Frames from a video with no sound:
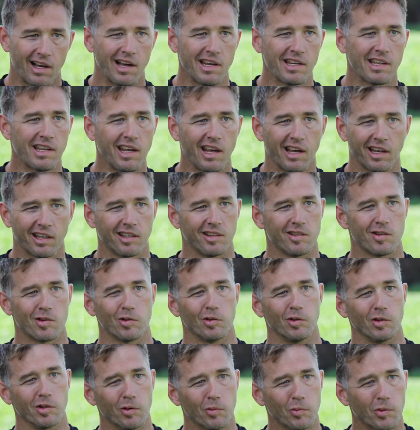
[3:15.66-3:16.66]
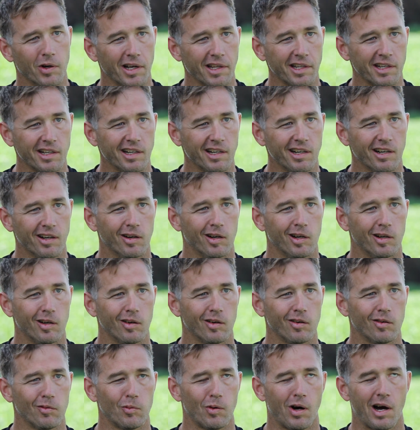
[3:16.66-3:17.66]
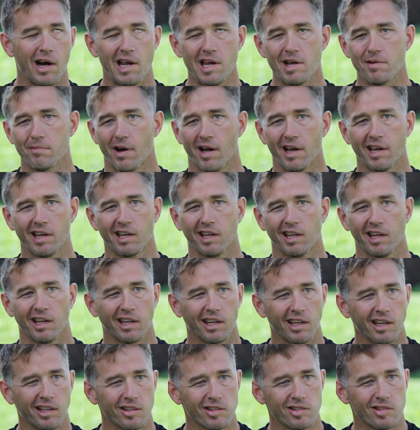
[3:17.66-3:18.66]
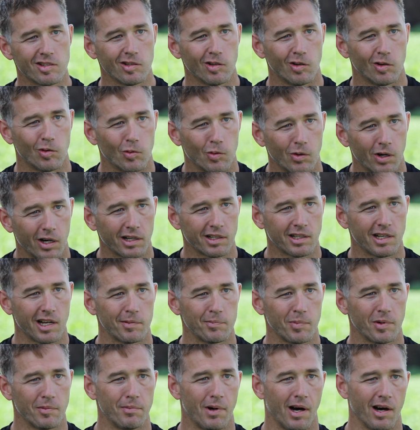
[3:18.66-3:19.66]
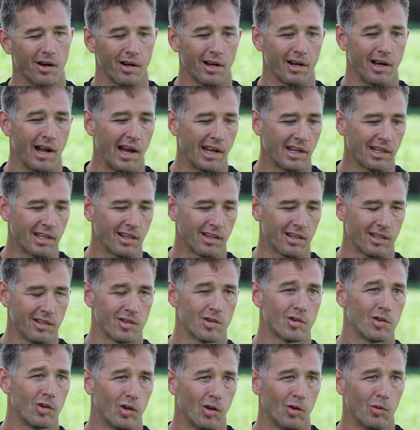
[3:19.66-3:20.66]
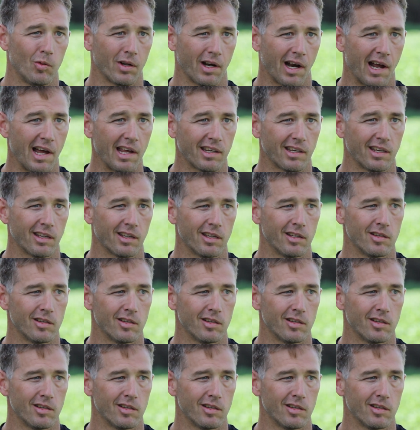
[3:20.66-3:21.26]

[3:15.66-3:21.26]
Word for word: I can't control the weather. Why am I gonna get so worked up about it? I can control what I can